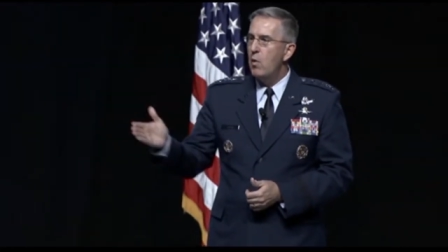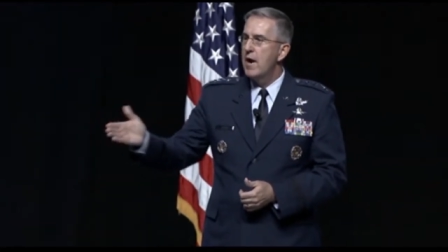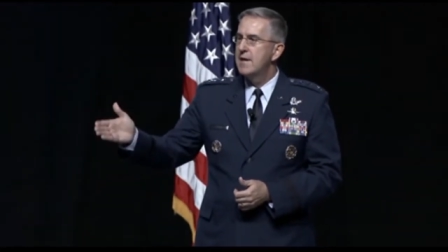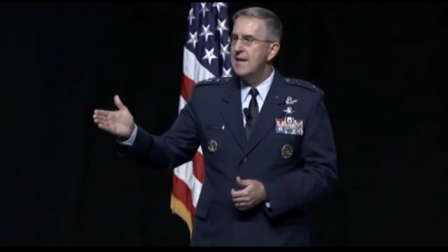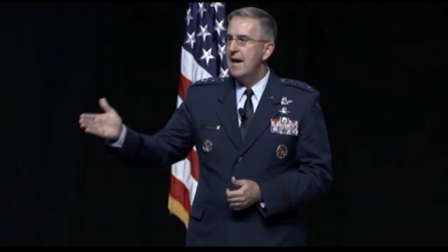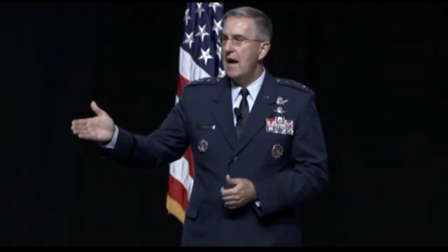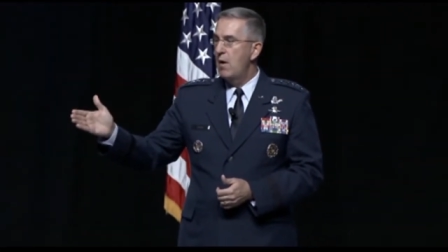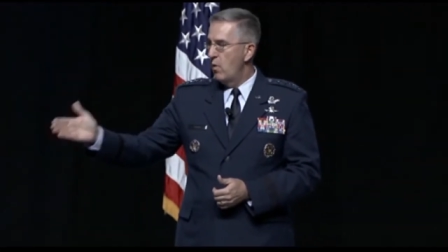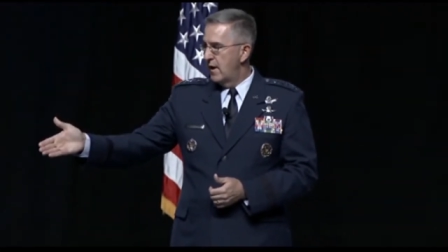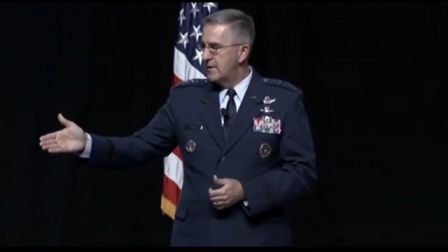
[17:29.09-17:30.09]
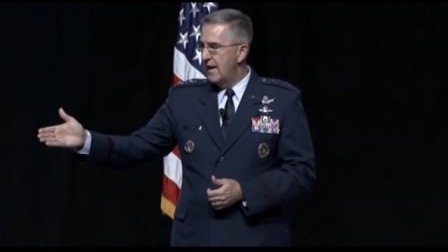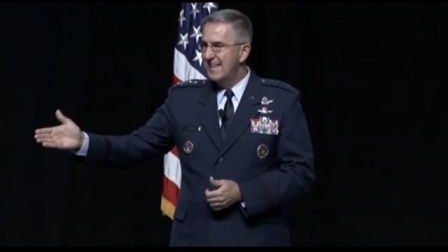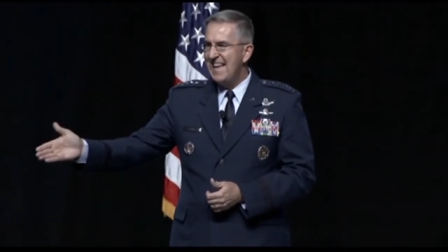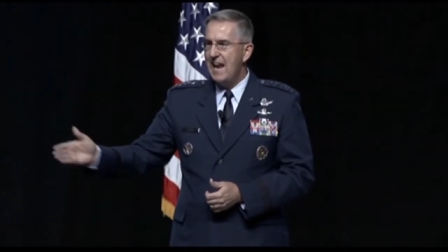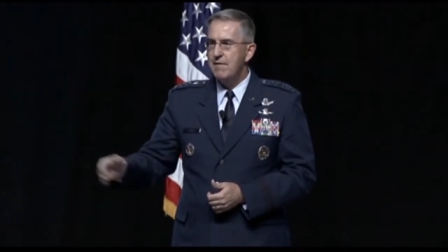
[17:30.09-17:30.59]
I don't want to take, I
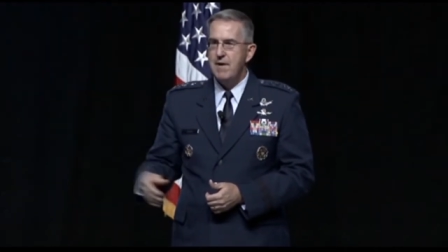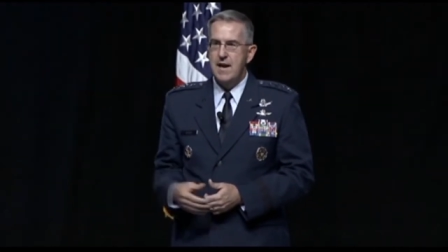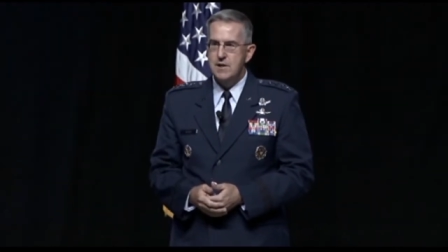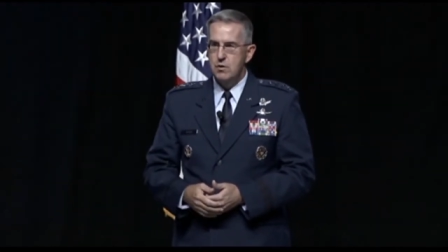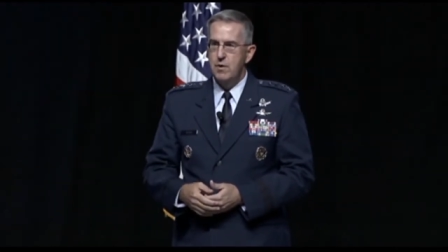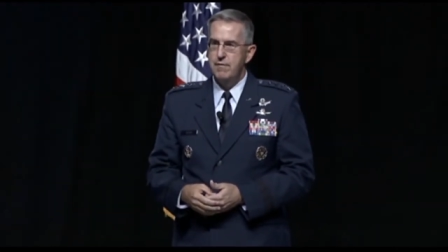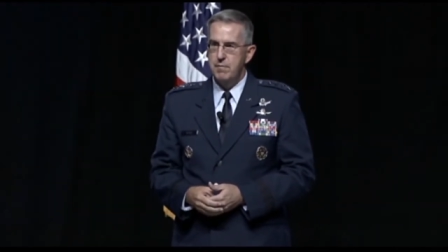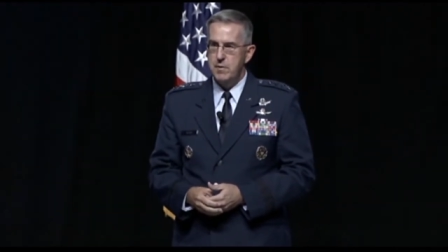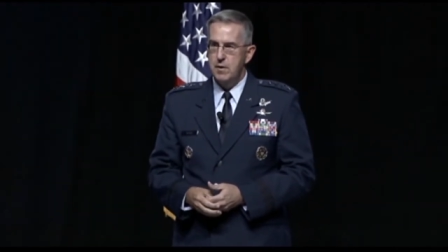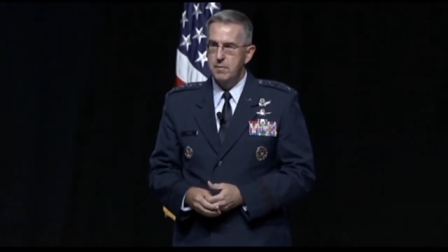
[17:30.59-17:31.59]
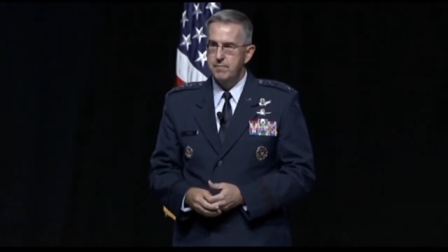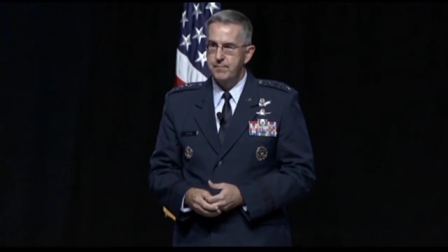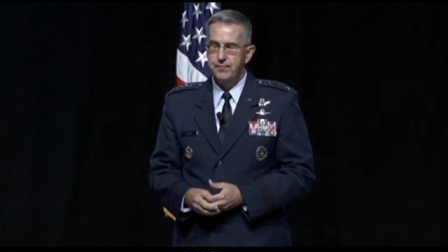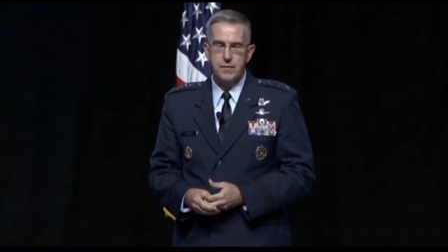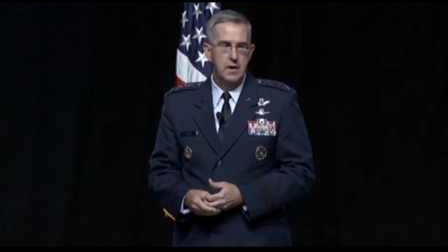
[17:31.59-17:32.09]
want to take that advantage away from you.